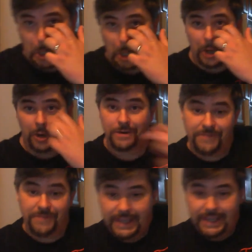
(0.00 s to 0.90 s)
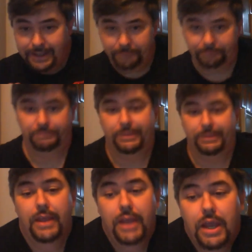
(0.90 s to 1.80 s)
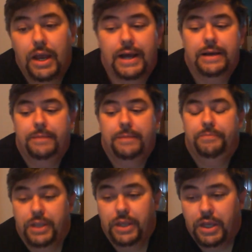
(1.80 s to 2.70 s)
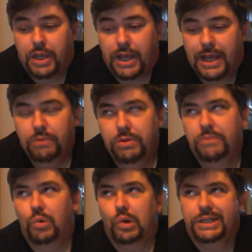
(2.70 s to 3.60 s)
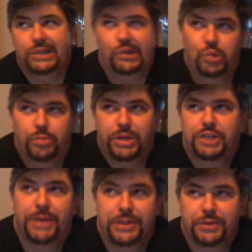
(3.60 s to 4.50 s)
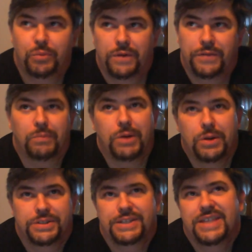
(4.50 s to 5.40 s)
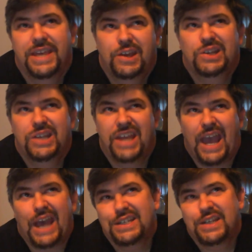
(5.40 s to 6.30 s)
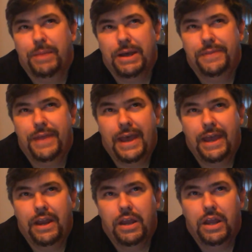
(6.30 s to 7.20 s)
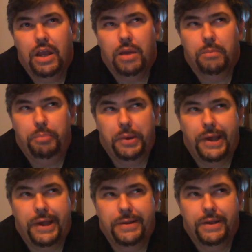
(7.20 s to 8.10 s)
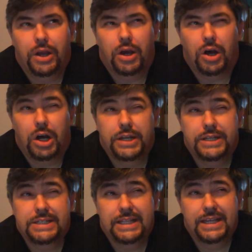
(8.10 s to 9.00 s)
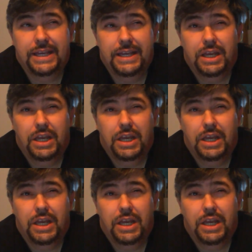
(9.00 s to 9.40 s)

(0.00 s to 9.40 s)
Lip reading: RV. I wouldn't worry too much about the War of the Roses. They could ask about that, but honestly,